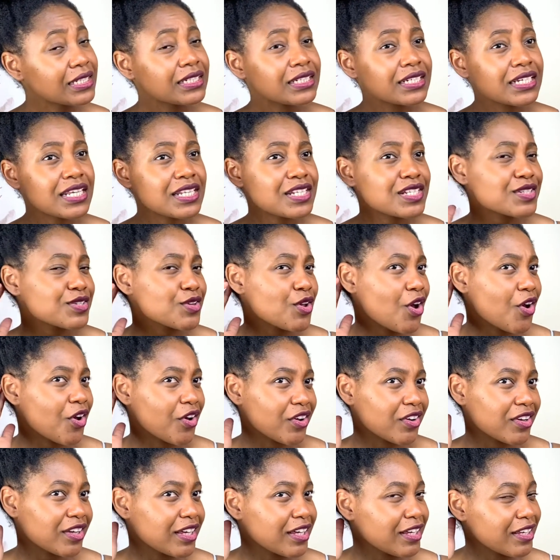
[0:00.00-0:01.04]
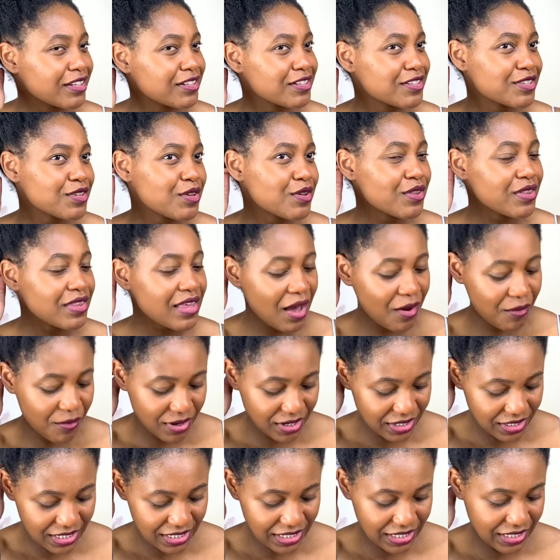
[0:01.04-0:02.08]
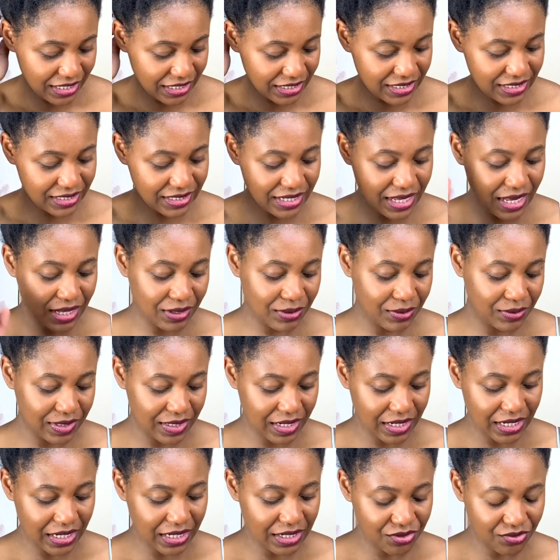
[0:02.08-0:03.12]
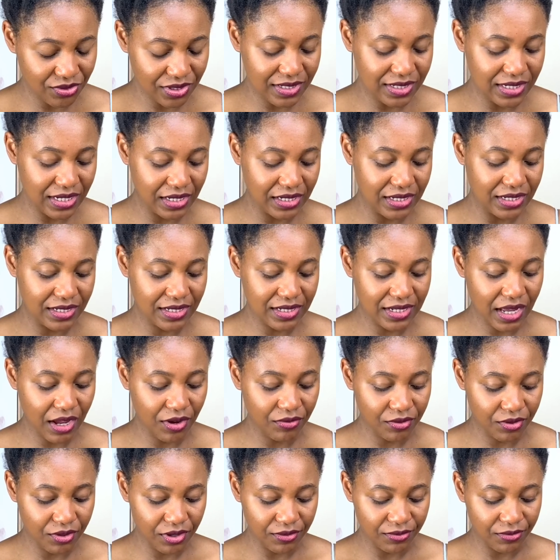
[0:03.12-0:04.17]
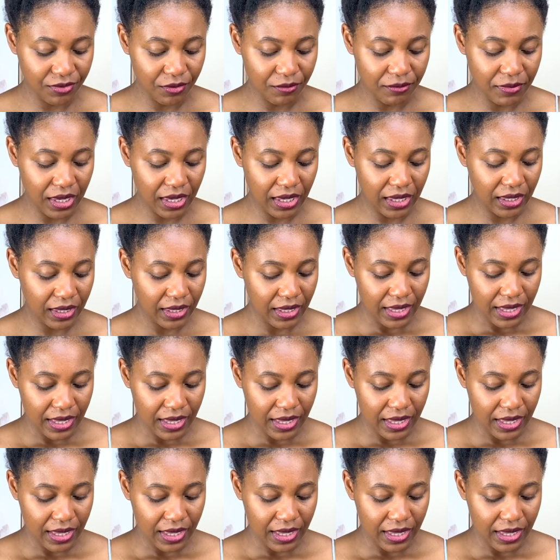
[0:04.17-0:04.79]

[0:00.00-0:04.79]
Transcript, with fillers: it's not. So that one is, uh, is an interesting discovery for me.